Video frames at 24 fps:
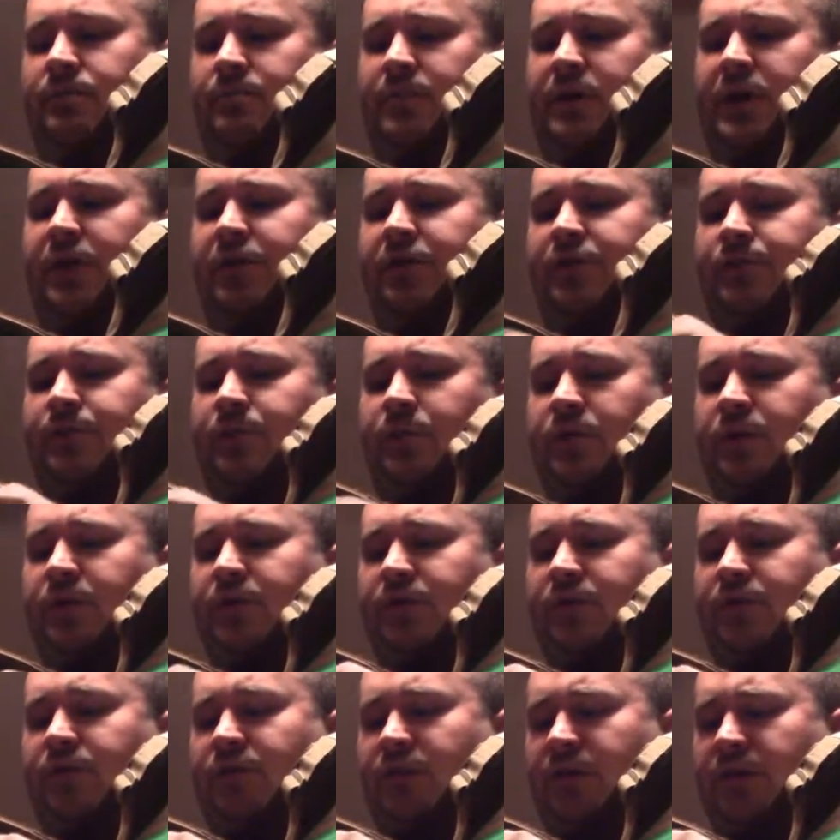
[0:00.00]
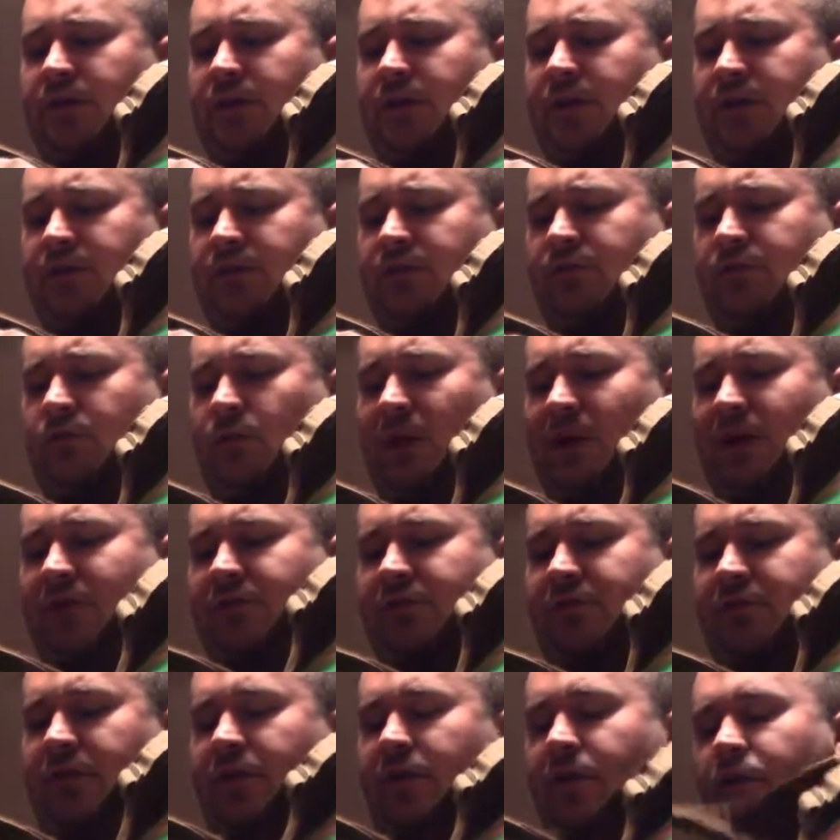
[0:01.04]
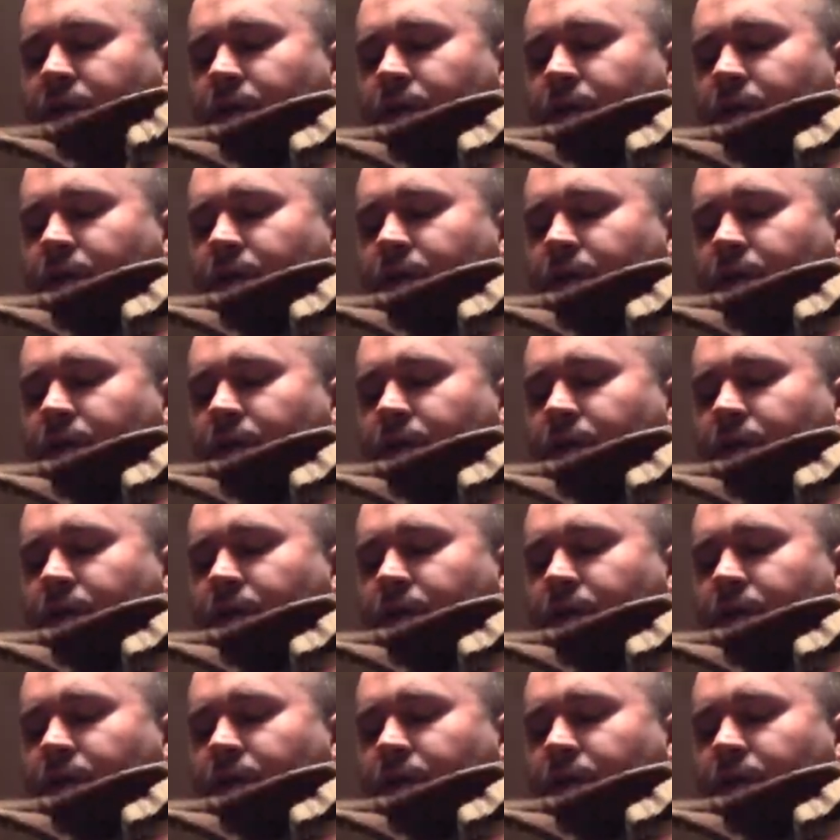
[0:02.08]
perishable because it's going to get sweat and shit all